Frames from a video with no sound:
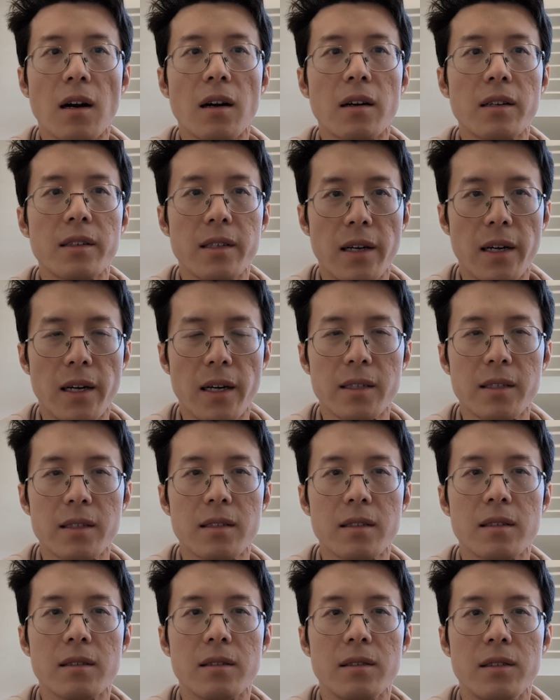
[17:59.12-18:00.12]

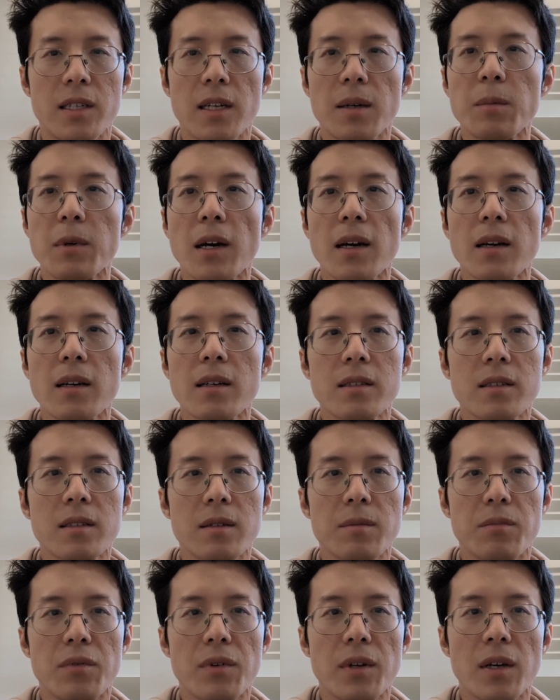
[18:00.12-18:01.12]
architects, Gemini is
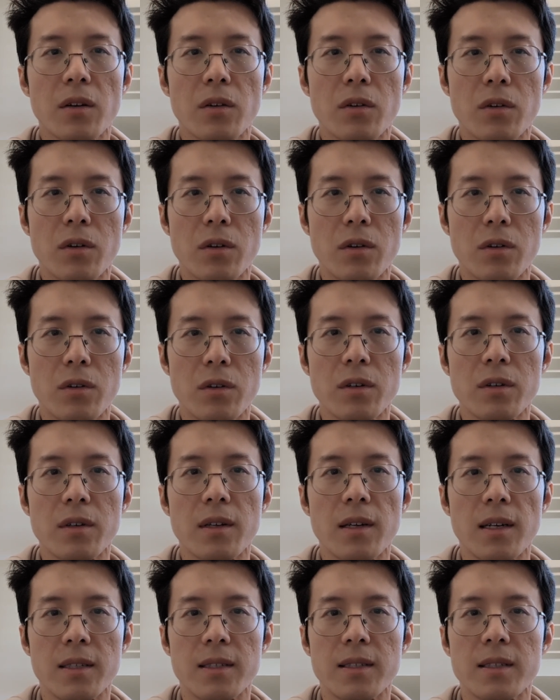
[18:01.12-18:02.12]
a pretty good
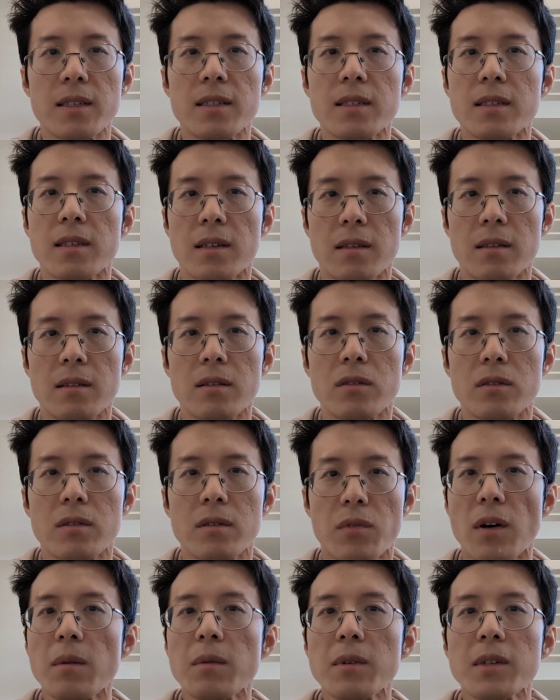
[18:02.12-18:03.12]
assistant.
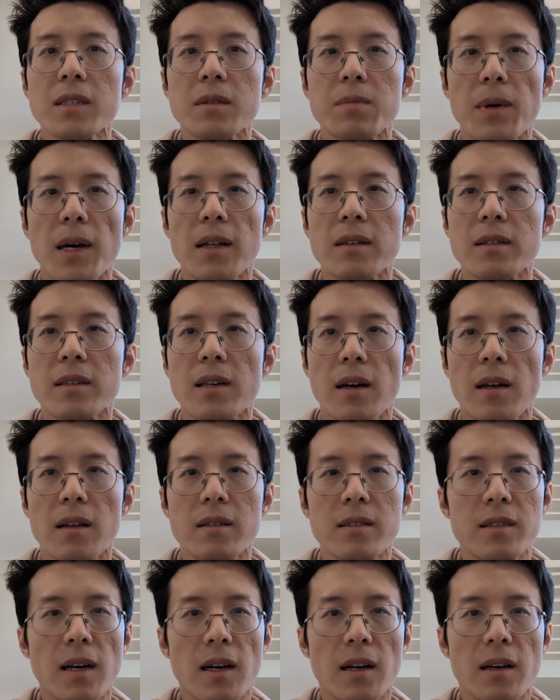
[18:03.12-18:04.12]
Probably spend 10
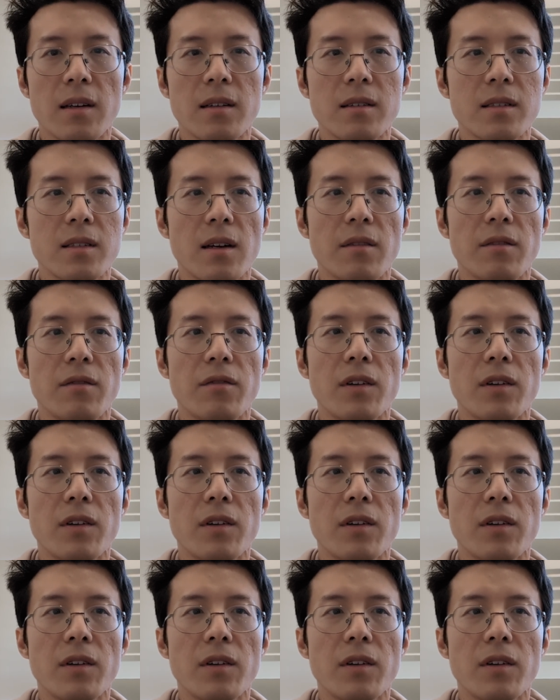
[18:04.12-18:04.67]
seconds and